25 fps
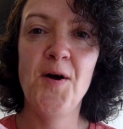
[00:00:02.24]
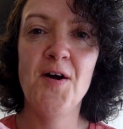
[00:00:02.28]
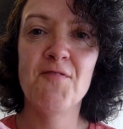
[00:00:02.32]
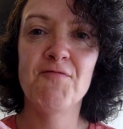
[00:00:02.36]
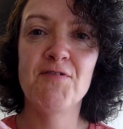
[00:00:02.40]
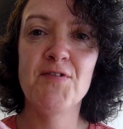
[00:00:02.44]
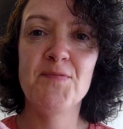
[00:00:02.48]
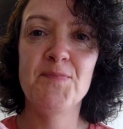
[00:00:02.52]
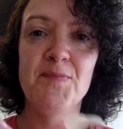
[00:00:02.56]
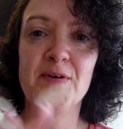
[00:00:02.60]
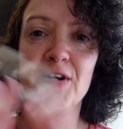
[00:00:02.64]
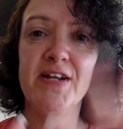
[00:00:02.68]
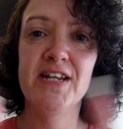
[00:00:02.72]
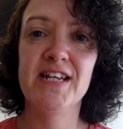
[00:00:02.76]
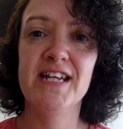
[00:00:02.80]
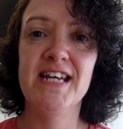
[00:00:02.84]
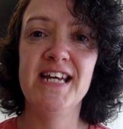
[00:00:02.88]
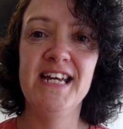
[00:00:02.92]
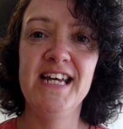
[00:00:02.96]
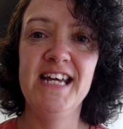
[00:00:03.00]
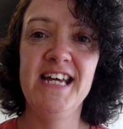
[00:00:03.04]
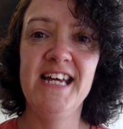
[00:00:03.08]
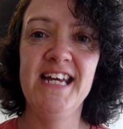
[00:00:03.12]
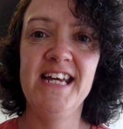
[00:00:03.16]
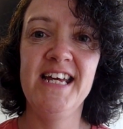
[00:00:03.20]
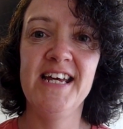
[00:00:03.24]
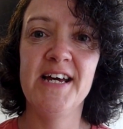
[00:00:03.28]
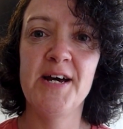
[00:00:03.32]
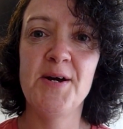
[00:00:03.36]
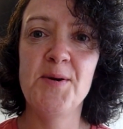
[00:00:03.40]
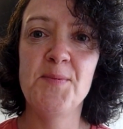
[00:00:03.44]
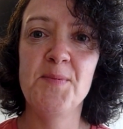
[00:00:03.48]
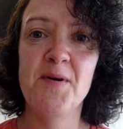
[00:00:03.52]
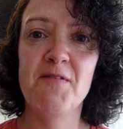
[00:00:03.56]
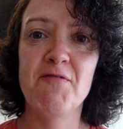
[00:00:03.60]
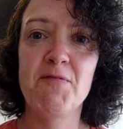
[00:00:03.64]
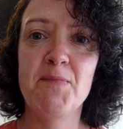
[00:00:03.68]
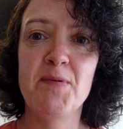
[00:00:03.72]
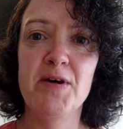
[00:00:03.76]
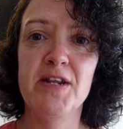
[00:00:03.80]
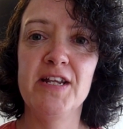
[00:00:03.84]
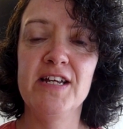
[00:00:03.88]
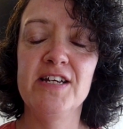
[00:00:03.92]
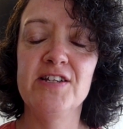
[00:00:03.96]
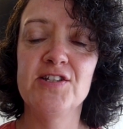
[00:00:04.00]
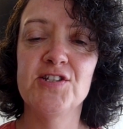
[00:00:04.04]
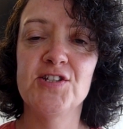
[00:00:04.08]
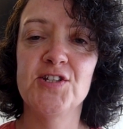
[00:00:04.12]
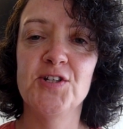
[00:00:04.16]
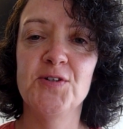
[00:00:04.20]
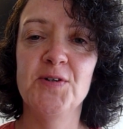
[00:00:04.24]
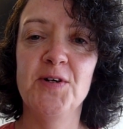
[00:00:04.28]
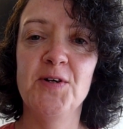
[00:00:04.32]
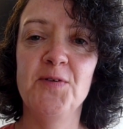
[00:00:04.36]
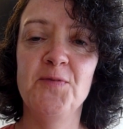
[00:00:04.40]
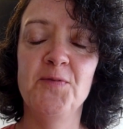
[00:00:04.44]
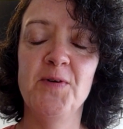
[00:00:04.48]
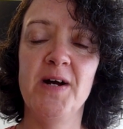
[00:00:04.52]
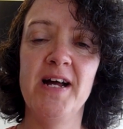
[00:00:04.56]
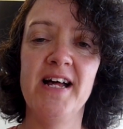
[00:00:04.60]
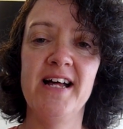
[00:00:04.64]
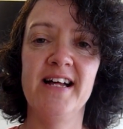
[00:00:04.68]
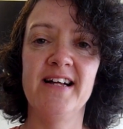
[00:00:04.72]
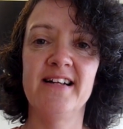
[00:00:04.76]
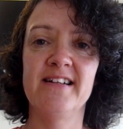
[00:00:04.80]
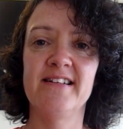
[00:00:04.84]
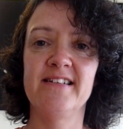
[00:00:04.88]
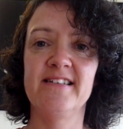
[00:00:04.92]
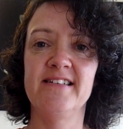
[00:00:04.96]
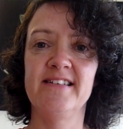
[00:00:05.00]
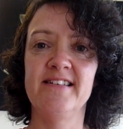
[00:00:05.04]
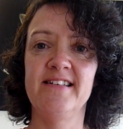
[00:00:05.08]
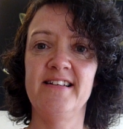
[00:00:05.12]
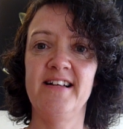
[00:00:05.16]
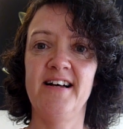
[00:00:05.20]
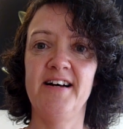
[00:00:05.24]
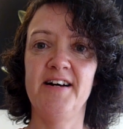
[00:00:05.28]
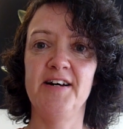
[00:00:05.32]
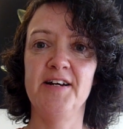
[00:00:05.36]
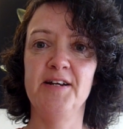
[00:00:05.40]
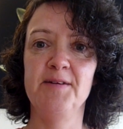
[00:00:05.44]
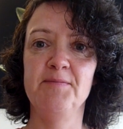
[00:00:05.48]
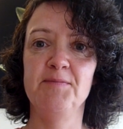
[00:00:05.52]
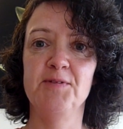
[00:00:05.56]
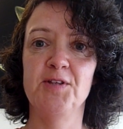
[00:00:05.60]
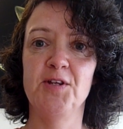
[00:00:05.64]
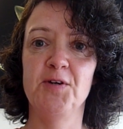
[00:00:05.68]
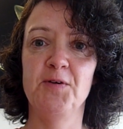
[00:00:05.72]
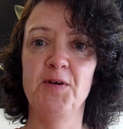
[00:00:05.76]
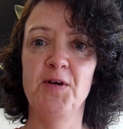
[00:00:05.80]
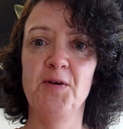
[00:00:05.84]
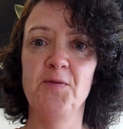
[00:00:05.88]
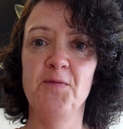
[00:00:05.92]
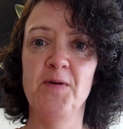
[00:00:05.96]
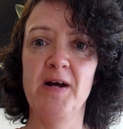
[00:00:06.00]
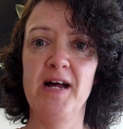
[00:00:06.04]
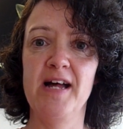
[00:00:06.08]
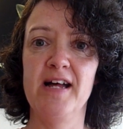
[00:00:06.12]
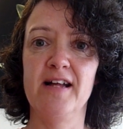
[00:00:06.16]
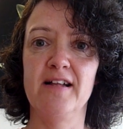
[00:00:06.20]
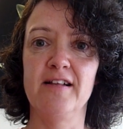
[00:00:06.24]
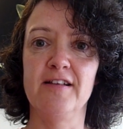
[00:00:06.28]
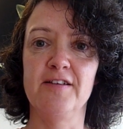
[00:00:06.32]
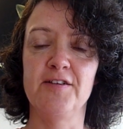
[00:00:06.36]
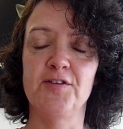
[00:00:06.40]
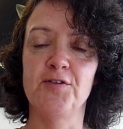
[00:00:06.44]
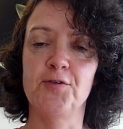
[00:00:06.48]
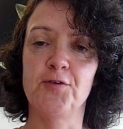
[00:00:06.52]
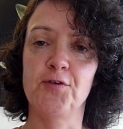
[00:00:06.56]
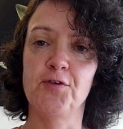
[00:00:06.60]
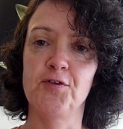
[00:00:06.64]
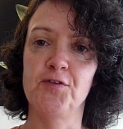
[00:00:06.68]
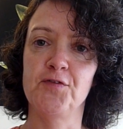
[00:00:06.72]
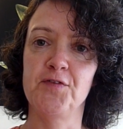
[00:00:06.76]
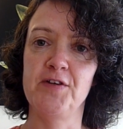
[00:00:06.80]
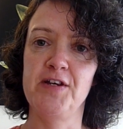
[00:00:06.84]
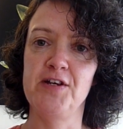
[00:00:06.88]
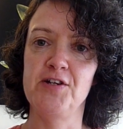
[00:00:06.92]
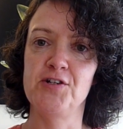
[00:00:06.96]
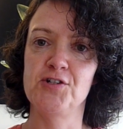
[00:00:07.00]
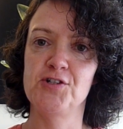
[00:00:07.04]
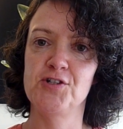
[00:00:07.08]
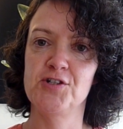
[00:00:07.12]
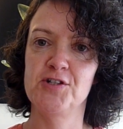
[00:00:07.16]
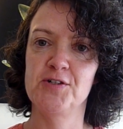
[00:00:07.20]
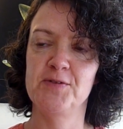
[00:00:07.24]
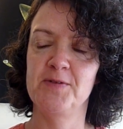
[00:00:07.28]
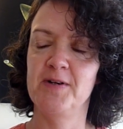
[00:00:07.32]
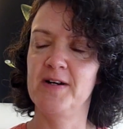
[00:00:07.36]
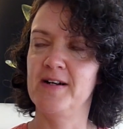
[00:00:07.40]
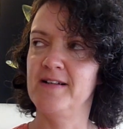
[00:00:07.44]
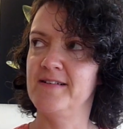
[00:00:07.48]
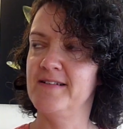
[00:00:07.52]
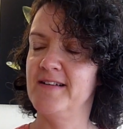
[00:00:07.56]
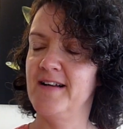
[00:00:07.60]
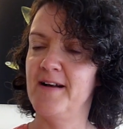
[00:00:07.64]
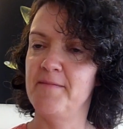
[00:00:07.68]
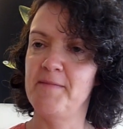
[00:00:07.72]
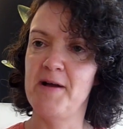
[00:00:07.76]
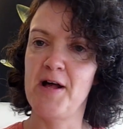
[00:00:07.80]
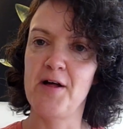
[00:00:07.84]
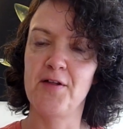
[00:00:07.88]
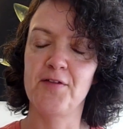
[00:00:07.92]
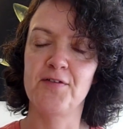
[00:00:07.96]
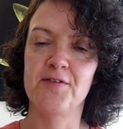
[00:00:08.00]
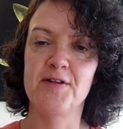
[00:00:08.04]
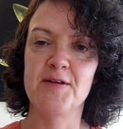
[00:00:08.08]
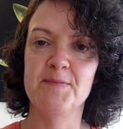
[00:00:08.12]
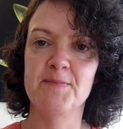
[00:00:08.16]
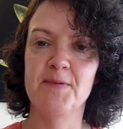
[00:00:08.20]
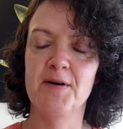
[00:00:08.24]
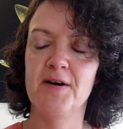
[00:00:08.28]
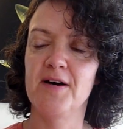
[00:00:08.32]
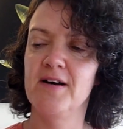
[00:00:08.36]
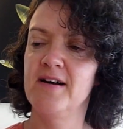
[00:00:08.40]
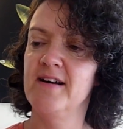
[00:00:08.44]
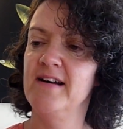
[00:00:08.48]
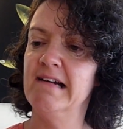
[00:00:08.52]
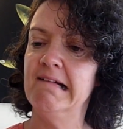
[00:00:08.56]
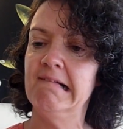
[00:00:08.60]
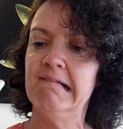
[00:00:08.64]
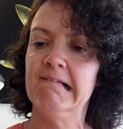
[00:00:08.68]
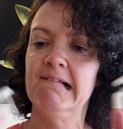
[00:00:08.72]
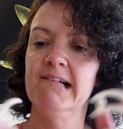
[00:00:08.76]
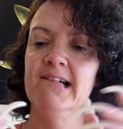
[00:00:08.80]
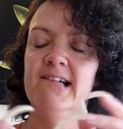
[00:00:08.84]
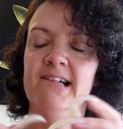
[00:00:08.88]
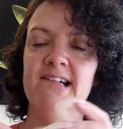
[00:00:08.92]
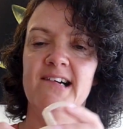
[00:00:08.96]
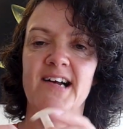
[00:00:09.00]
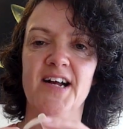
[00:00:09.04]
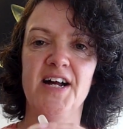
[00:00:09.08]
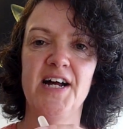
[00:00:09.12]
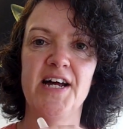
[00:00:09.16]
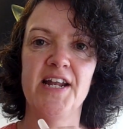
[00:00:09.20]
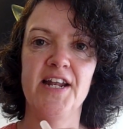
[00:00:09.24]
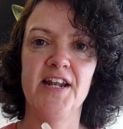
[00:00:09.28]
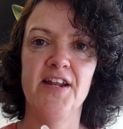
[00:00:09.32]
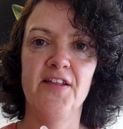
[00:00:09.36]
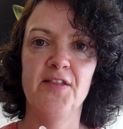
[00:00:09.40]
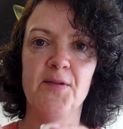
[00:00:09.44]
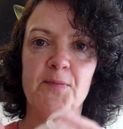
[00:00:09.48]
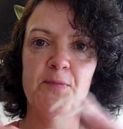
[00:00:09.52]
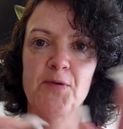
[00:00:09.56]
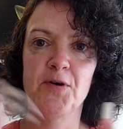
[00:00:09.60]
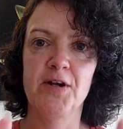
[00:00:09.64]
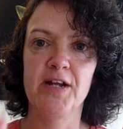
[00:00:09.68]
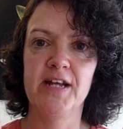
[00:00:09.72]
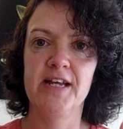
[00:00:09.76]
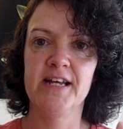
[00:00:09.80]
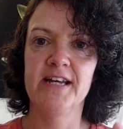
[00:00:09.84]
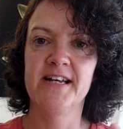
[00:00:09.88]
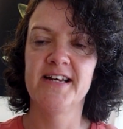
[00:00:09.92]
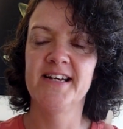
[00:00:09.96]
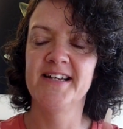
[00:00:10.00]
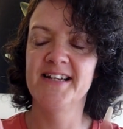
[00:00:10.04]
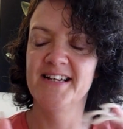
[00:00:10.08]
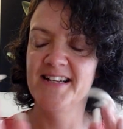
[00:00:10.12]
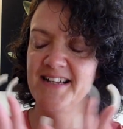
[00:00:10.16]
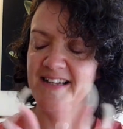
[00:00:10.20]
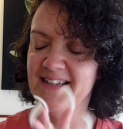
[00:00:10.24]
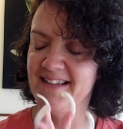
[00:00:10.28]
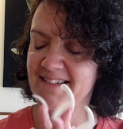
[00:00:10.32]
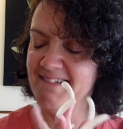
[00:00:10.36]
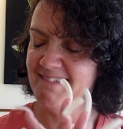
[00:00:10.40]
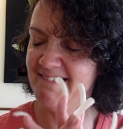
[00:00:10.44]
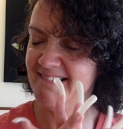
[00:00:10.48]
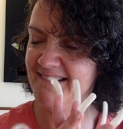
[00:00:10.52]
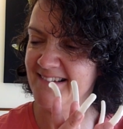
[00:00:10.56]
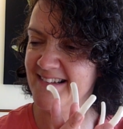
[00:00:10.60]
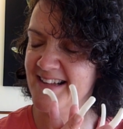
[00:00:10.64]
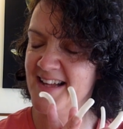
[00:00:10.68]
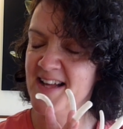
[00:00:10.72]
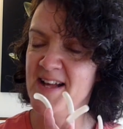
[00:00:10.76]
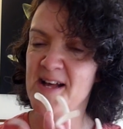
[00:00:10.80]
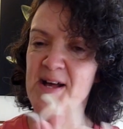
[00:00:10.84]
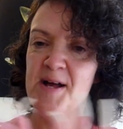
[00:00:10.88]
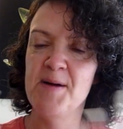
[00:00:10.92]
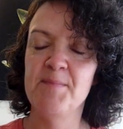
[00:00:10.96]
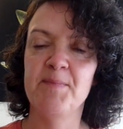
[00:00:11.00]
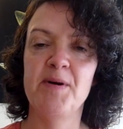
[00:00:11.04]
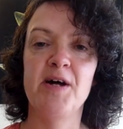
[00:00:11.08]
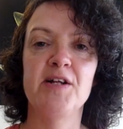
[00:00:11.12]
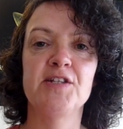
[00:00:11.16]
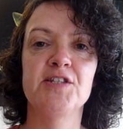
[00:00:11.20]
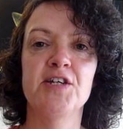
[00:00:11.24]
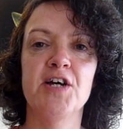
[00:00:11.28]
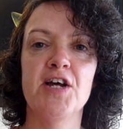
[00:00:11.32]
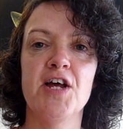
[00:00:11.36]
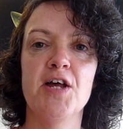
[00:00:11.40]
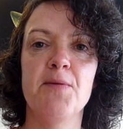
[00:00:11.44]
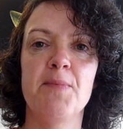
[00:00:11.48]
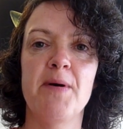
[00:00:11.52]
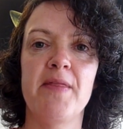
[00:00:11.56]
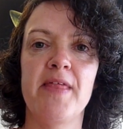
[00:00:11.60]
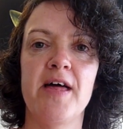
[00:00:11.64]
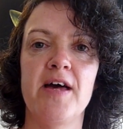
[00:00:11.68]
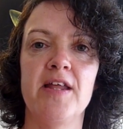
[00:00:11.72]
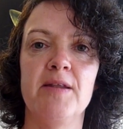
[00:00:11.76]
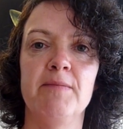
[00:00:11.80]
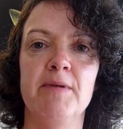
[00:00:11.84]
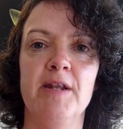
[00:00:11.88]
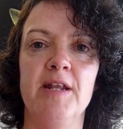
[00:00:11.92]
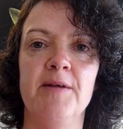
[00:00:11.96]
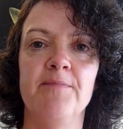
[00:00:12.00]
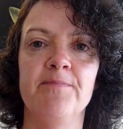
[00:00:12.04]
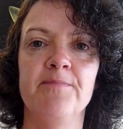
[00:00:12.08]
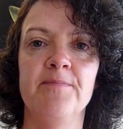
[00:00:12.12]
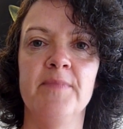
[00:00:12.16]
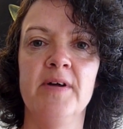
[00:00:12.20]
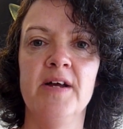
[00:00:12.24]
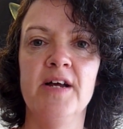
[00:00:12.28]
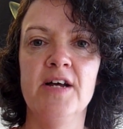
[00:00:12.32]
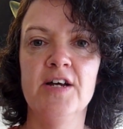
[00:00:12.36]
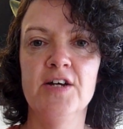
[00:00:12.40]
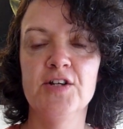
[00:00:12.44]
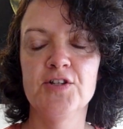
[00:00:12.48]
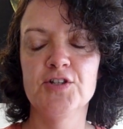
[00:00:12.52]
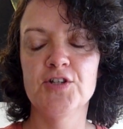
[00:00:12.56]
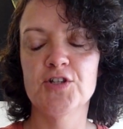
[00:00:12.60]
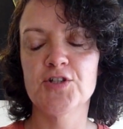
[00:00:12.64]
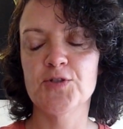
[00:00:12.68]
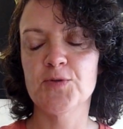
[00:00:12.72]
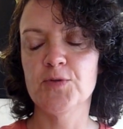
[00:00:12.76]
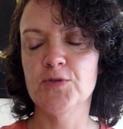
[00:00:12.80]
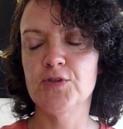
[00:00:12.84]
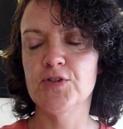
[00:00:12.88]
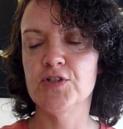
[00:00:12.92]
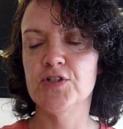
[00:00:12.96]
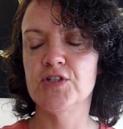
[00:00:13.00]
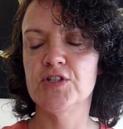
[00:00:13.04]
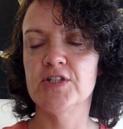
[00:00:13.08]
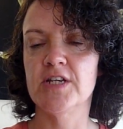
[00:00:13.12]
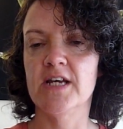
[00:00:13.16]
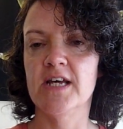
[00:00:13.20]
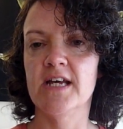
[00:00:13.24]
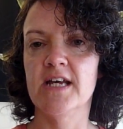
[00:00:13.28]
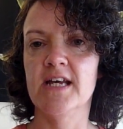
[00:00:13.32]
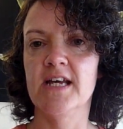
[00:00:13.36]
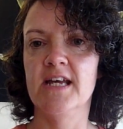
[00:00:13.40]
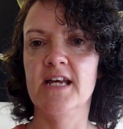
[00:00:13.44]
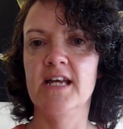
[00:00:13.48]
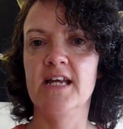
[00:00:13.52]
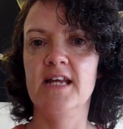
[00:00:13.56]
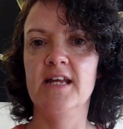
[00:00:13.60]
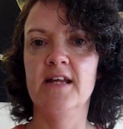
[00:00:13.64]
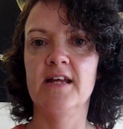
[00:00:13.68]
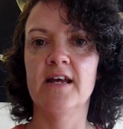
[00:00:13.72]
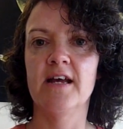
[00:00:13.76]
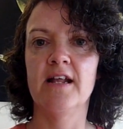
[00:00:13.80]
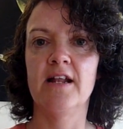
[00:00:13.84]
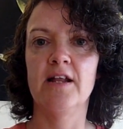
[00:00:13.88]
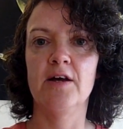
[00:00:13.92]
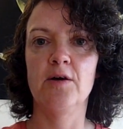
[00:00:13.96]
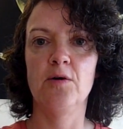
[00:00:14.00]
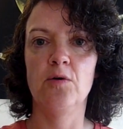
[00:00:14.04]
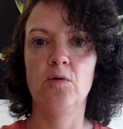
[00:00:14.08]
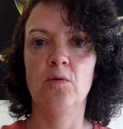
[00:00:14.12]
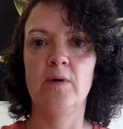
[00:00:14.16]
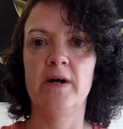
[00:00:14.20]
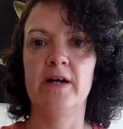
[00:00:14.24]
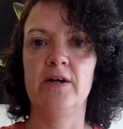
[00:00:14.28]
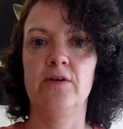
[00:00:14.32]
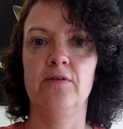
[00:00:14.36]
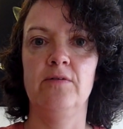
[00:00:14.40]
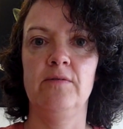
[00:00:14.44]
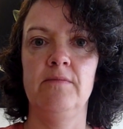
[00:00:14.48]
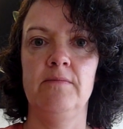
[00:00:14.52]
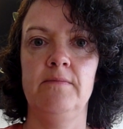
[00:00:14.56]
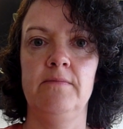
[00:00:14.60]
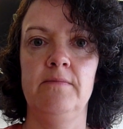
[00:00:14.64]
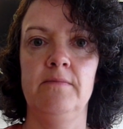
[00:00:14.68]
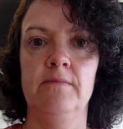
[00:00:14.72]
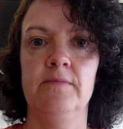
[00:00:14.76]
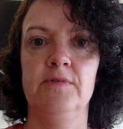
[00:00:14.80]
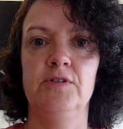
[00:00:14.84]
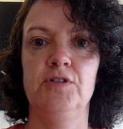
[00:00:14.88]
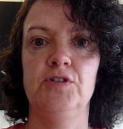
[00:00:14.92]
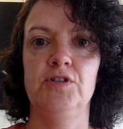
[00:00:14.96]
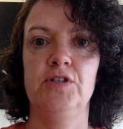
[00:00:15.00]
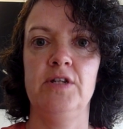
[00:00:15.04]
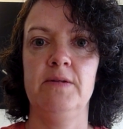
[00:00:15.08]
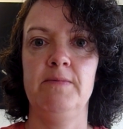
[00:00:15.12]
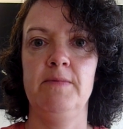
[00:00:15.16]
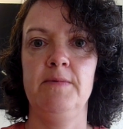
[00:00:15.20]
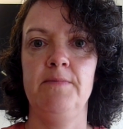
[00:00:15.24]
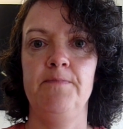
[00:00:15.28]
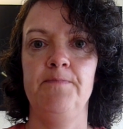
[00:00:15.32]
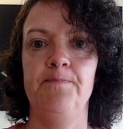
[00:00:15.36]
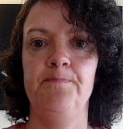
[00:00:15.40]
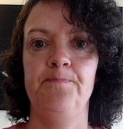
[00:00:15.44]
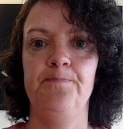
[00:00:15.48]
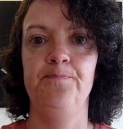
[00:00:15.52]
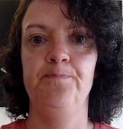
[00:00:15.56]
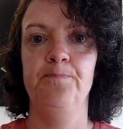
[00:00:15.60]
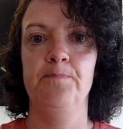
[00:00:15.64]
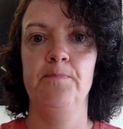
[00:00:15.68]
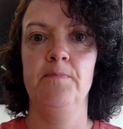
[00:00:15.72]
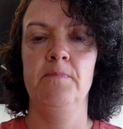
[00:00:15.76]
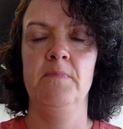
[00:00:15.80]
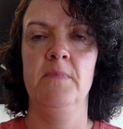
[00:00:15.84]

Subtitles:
everybody. Hope everybody is doing well. I'm doing well, sort of ish. Well, I'm healthy, but I had another break. But I'll tell you about that in a minute. Just want to say hello. Oh, hang on. Just a minute. A bit